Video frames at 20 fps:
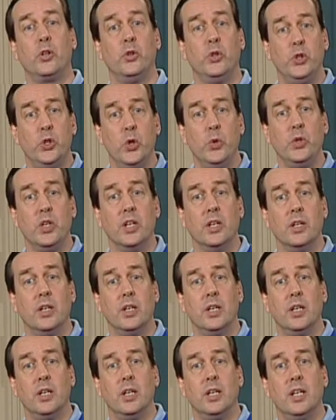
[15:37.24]
Union
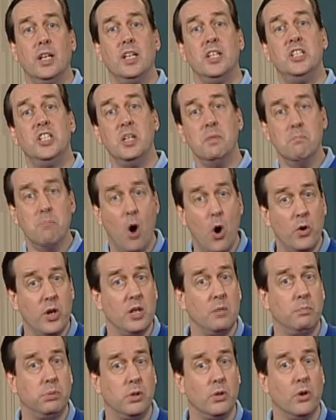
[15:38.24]
demoted
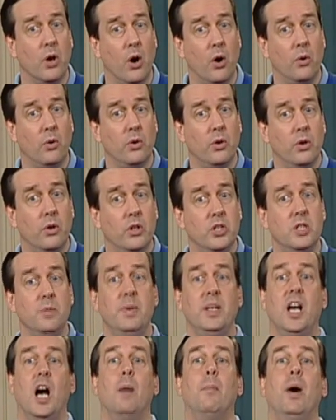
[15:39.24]
Pluto to
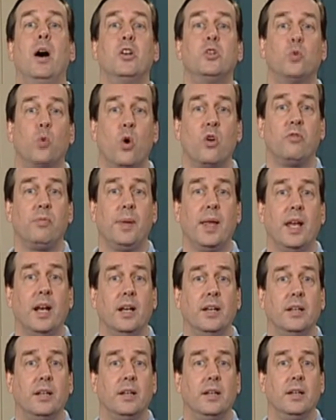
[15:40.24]
become a dwarf planet.
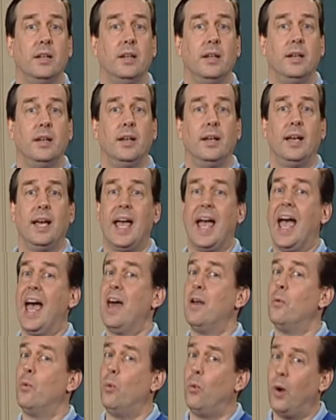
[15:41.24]

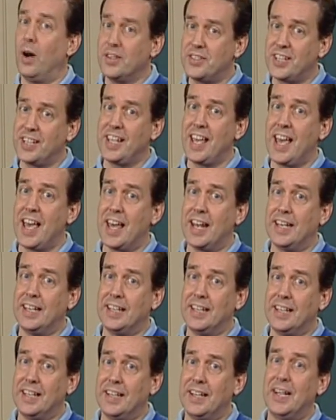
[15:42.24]
And once again,
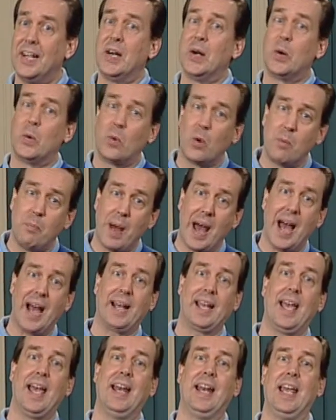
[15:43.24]
we're back
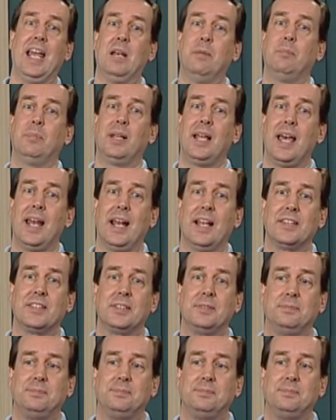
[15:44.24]
at 8 planets.